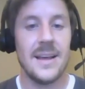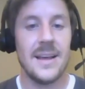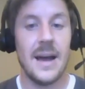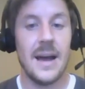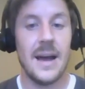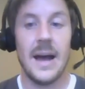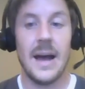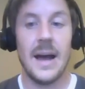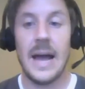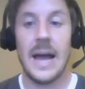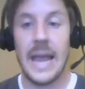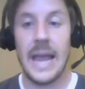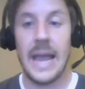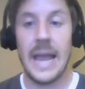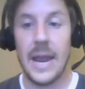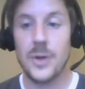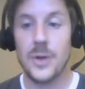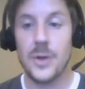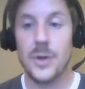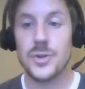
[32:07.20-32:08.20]
uh, a
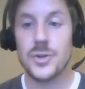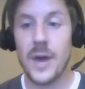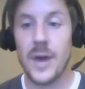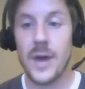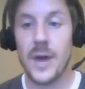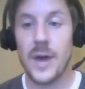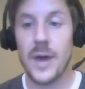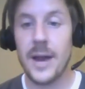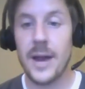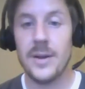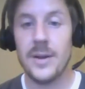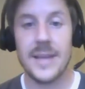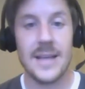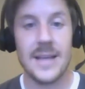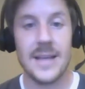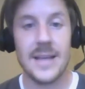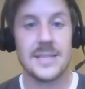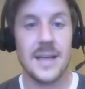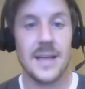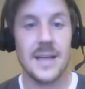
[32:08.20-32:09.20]
hair dryer,
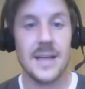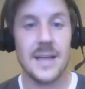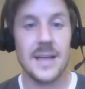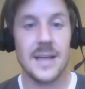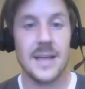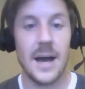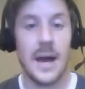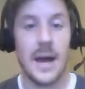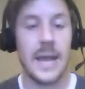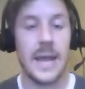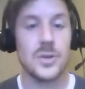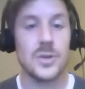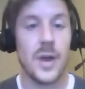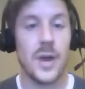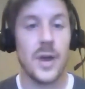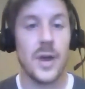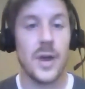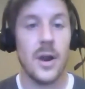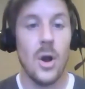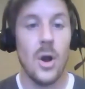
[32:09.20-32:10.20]
yes, uh, a hair
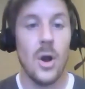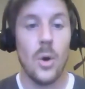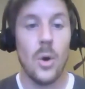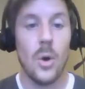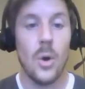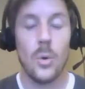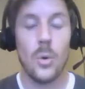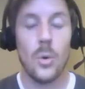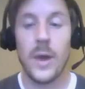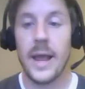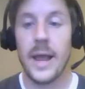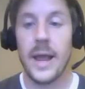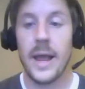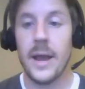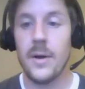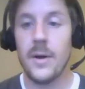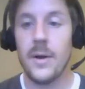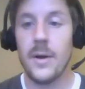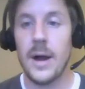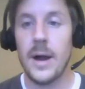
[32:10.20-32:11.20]
dryer or a
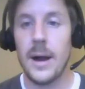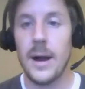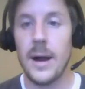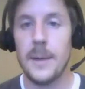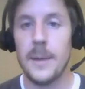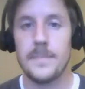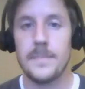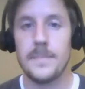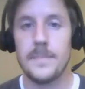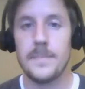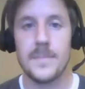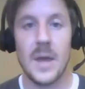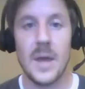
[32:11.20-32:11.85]
hair um,